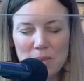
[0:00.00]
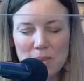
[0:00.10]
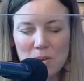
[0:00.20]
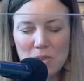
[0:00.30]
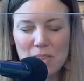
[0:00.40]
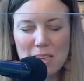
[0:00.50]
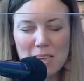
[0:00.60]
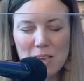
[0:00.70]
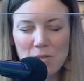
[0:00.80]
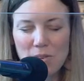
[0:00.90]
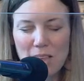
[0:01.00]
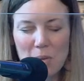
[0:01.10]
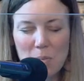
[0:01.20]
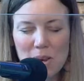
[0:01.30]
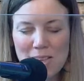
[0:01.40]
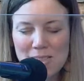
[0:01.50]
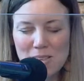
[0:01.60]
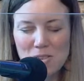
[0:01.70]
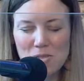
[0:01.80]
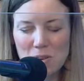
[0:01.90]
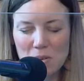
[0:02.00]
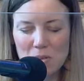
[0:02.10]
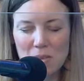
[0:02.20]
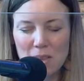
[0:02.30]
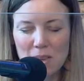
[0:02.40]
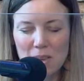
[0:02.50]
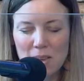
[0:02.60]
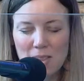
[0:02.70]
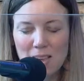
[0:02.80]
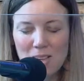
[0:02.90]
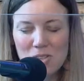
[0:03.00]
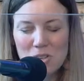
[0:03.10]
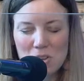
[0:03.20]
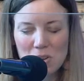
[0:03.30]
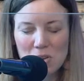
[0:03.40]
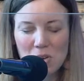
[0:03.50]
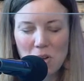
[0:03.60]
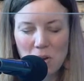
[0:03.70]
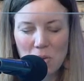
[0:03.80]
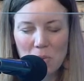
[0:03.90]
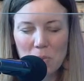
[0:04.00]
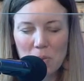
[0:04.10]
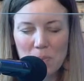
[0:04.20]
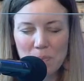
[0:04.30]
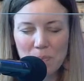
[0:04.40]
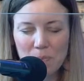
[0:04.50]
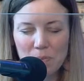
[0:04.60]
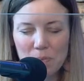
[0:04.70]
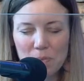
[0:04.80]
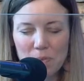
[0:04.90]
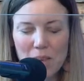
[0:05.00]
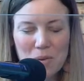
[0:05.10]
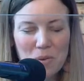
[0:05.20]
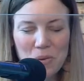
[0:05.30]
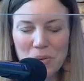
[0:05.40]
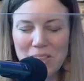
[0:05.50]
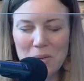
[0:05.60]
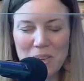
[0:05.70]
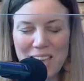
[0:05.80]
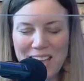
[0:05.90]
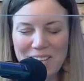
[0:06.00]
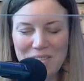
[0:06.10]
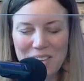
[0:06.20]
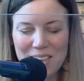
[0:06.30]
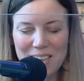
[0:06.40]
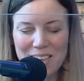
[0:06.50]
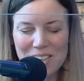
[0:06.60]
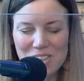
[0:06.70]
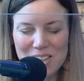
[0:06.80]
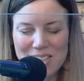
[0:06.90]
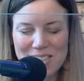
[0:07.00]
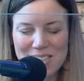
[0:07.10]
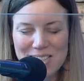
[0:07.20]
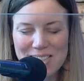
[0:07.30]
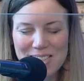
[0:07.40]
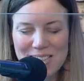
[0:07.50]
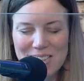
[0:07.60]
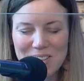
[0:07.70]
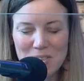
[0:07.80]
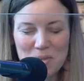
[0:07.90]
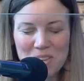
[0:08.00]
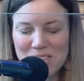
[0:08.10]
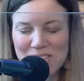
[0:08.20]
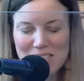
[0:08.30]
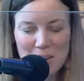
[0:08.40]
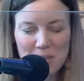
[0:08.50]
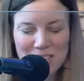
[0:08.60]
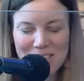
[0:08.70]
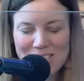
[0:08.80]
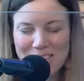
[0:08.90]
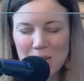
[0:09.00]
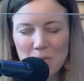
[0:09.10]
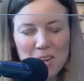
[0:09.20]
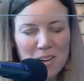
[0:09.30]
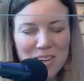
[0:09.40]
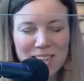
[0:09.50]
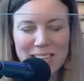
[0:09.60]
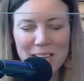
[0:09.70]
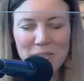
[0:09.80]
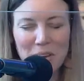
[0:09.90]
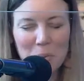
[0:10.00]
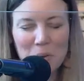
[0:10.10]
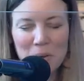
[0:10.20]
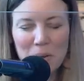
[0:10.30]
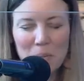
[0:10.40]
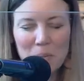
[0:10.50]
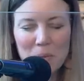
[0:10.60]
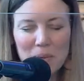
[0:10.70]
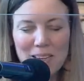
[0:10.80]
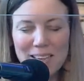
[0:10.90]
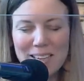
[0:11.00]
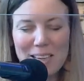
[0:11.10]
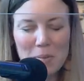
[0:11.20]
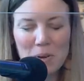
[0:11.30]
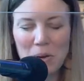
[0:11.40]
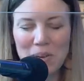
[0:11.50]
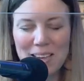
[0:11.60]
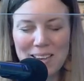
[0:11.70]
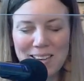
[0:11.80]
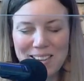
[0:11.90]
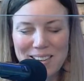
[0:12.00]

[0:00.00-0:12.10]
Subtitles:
Lord, thank you for that blessed truth, that eternal hope, and all that we have in Jesus. Lord, we just say with Kids Club, we're not going to give up. We're going to keep going,